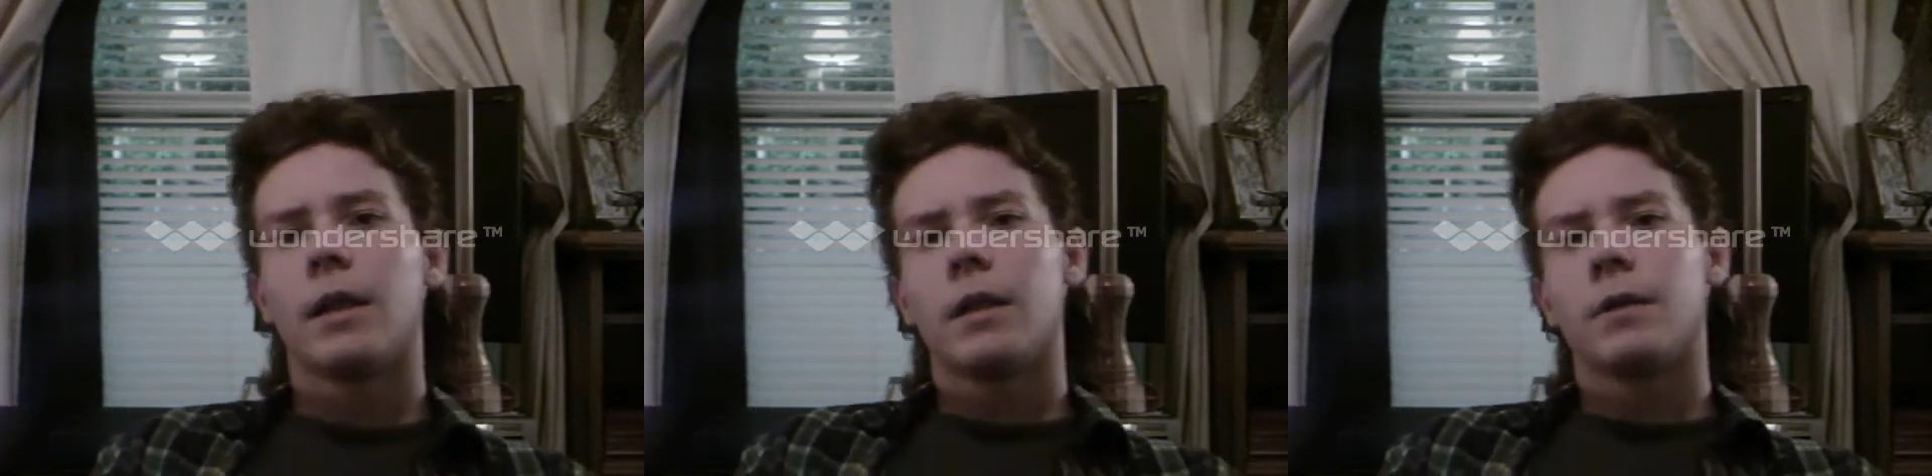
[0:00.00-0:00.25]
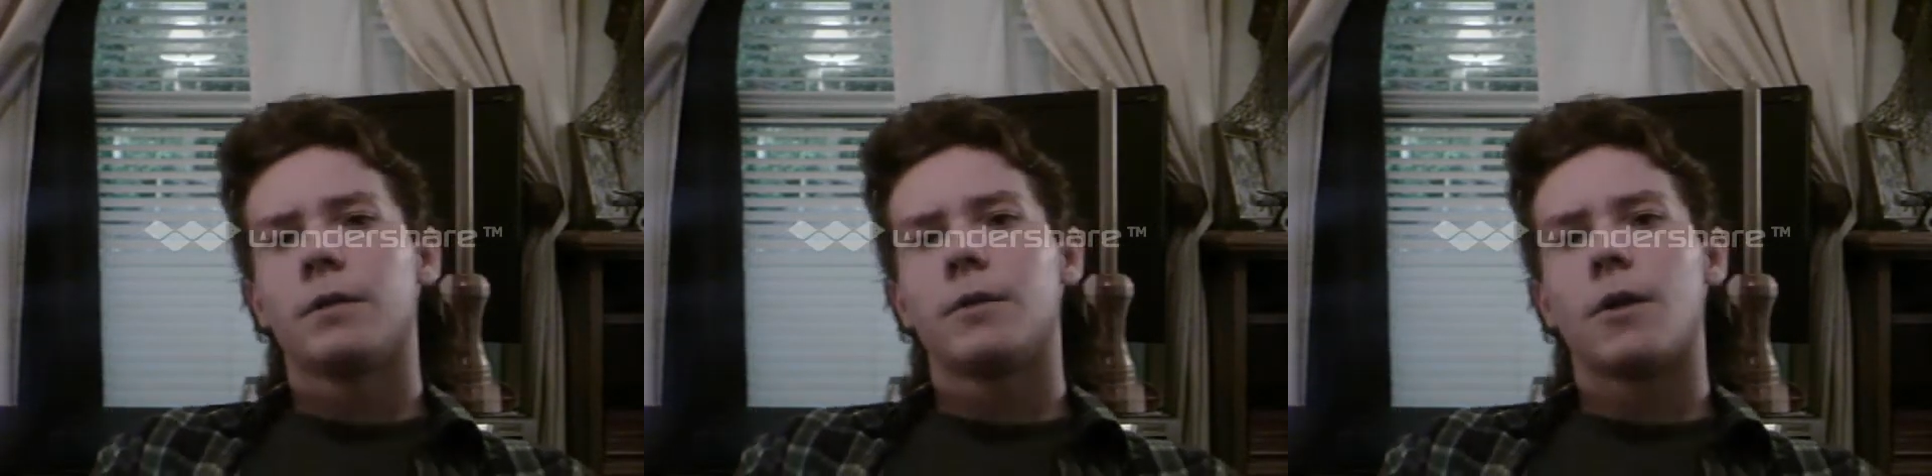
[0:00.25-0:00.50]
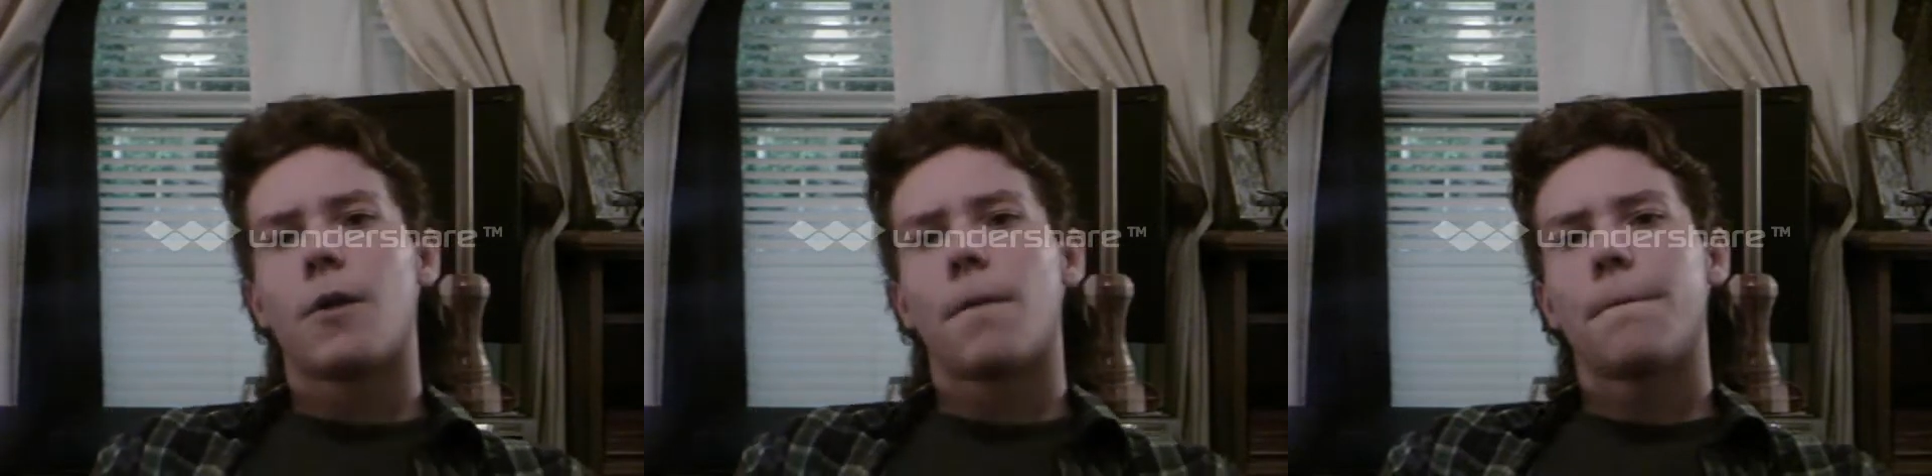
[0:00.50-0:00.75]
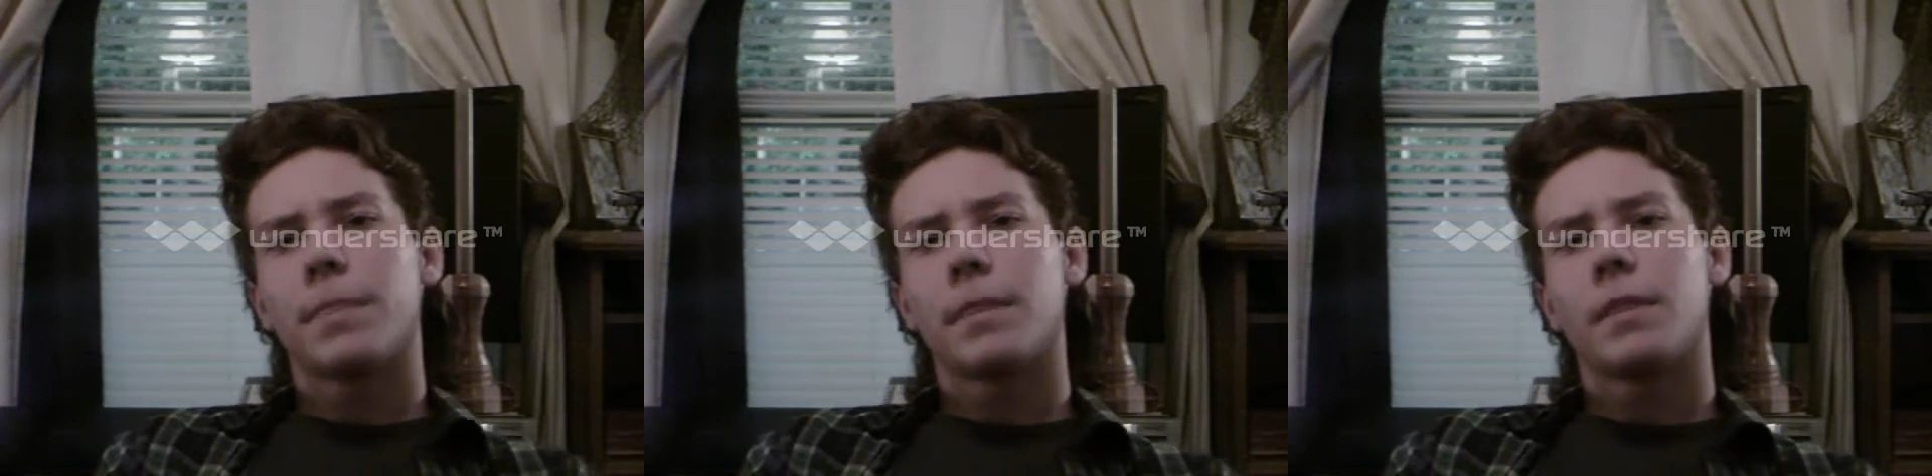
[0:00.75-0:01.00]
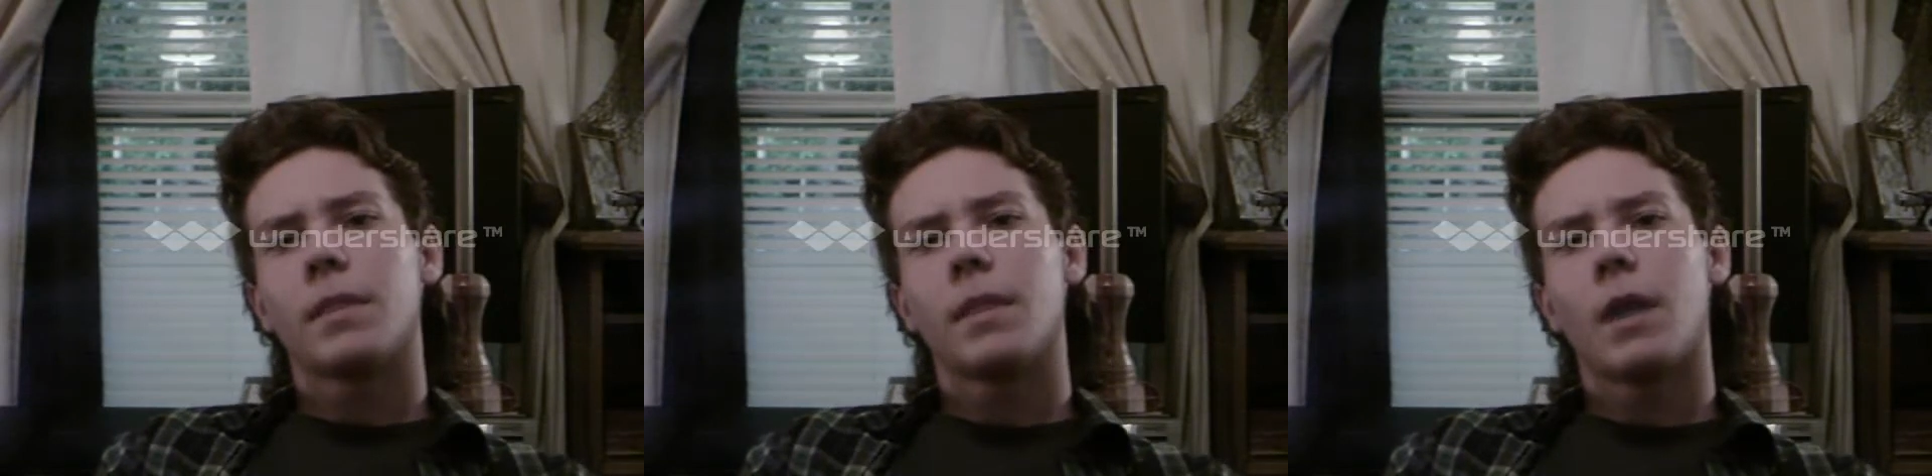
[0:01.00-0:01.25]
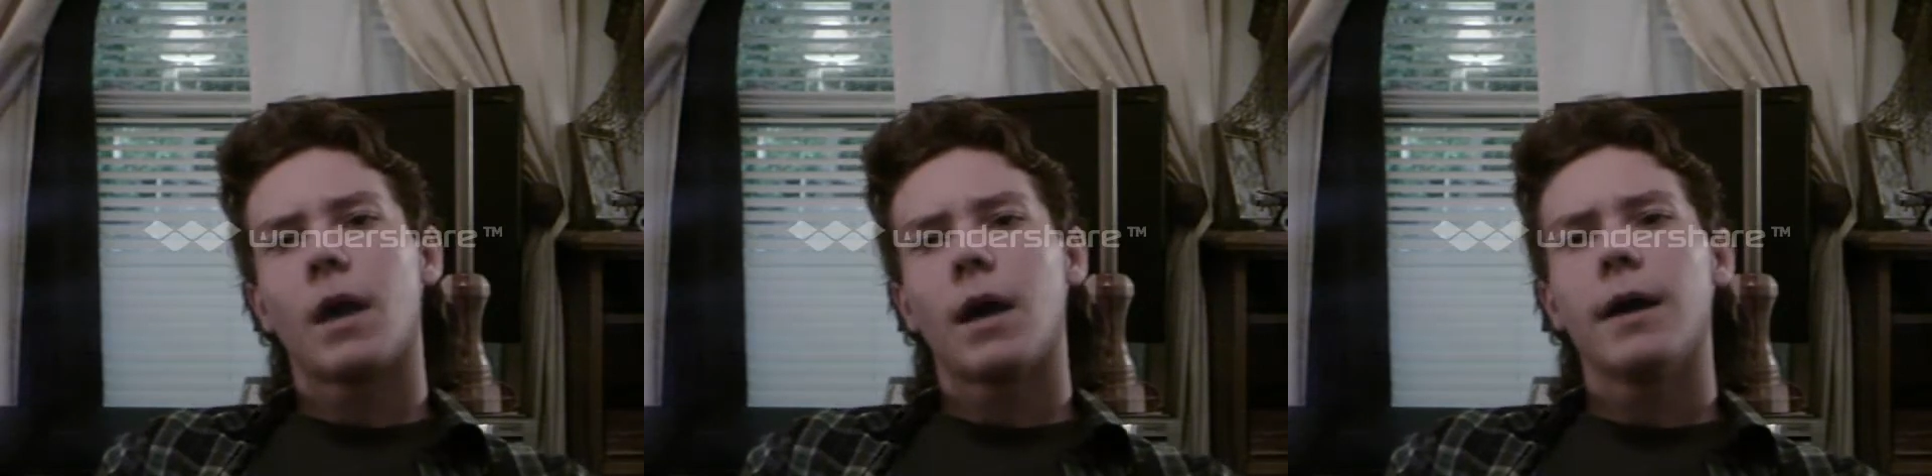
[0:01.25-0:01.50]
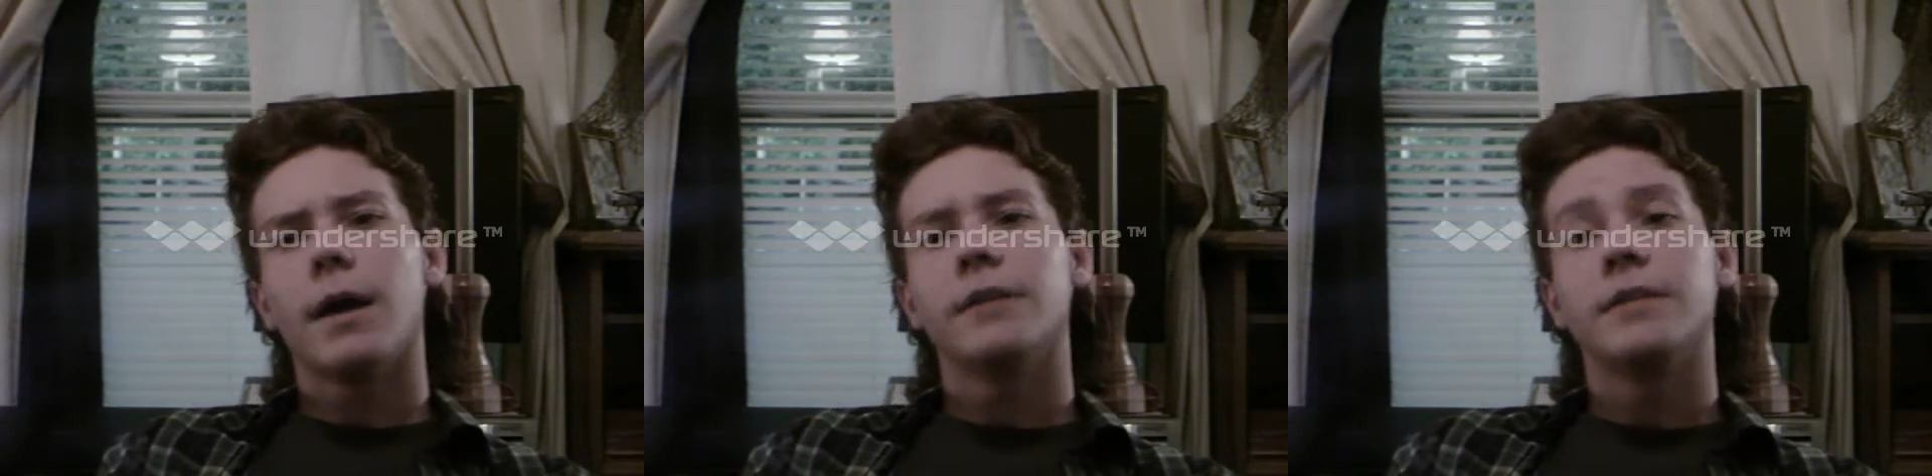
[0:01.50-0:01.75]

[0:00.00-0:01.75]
So, I